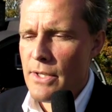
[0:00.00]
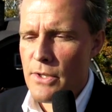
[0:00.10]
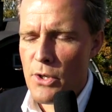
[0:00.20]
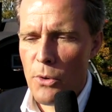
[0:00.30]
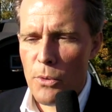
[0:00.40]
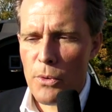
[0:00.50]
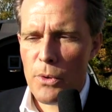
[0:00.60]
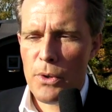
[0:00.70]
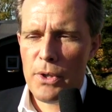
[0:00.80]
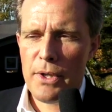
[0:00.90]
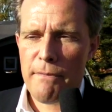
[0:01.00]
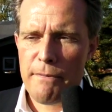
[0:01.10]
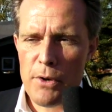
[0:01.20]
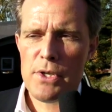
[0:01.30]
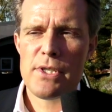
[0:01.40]
So the
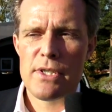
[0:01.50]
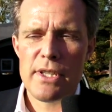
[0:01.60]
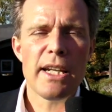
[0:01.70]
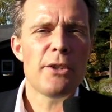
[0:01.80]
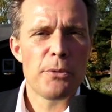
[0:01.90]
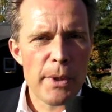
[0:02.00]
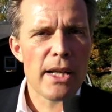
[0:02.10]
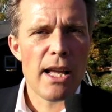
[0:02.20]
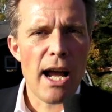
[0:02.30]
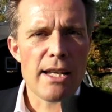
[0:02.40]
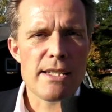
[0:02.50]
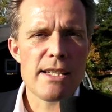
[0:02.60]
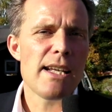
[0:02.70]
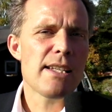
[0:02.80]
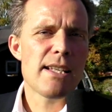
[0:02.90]
first thing to
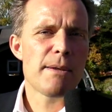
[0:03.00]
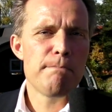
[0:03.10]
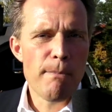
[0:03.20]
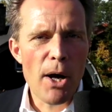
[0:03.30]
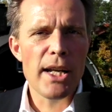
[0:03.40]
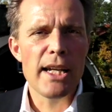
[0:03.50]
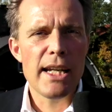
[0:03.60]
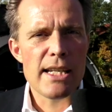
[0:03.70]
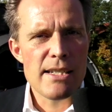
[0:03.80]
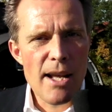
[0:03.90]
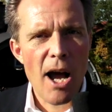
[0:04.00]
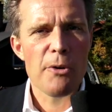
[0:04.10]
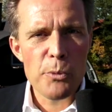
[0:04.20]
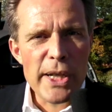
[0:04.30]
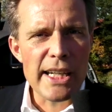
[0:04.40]
realize is that money is
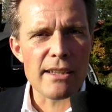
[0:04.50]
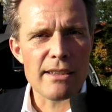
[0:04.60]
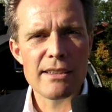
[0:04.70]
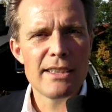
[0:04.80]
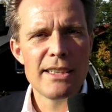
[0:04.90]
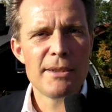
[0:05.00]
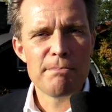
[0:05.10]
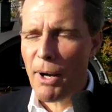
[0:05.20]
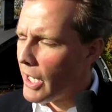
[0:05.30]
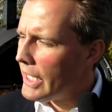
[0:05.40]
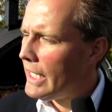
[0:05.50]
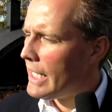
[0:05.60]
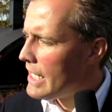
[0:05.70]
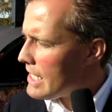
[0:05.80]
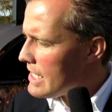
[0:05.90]
not real. Money
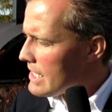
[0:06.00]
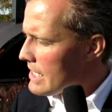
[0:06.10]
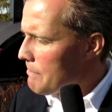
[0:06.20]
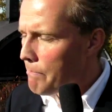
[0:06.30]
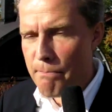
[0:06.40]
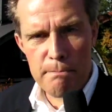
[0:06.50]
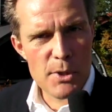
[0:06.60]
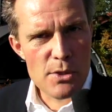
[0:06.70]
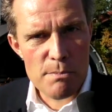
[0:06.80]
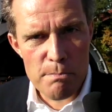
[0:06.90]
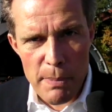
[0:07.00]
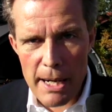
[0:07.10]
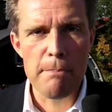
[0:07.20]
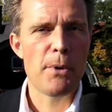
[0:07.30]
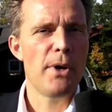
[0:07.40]
is just
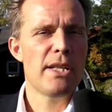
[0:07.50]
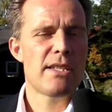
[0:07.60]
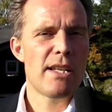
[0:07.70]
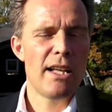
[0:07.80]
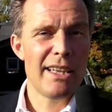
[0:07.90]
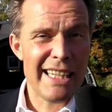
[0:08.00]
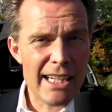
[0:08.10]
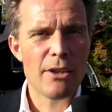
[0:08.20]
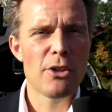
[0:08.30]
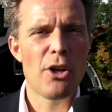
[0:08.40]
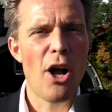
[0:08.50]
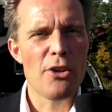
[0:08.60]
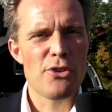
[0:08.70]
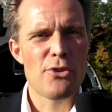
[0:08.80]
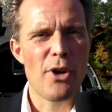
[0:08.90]
paper. It's a legal
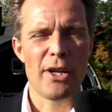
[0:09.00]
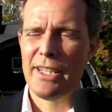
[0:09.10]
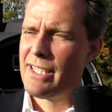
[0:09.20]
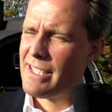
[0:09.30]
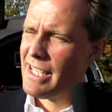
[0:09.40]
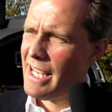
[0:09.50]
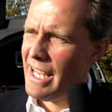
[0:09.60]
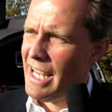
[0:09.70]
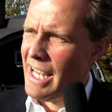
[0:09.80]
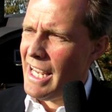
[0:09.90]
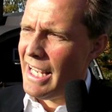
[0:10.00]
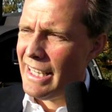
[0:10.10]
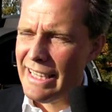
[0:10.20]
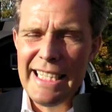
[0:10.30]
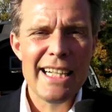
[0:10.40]
construct. It's a
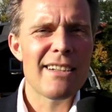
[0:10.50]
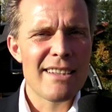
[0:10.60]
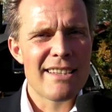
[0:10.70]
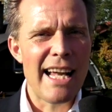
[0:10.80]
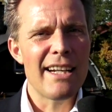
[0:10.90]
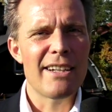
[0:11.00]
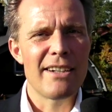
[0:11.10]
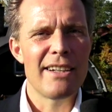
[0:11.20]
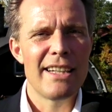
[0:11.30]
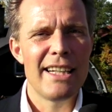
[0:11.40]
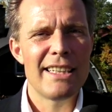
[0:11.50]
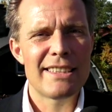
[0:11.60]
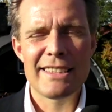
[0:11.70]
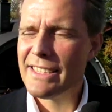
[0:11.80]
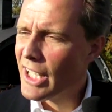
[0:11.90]
legal tender.
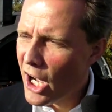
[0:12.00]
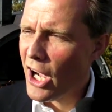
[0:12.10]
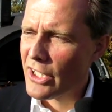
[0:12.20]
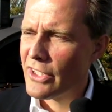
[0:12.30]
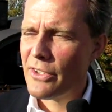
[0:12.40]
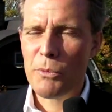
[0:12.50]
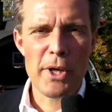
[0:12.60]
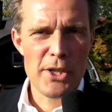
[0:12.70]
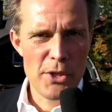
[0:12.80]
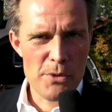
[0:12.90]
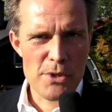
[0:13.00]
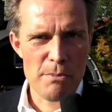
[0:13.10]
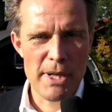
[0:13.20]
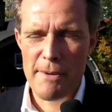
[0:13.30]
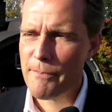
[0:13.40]
It's not what it used to
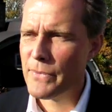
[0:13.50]
be.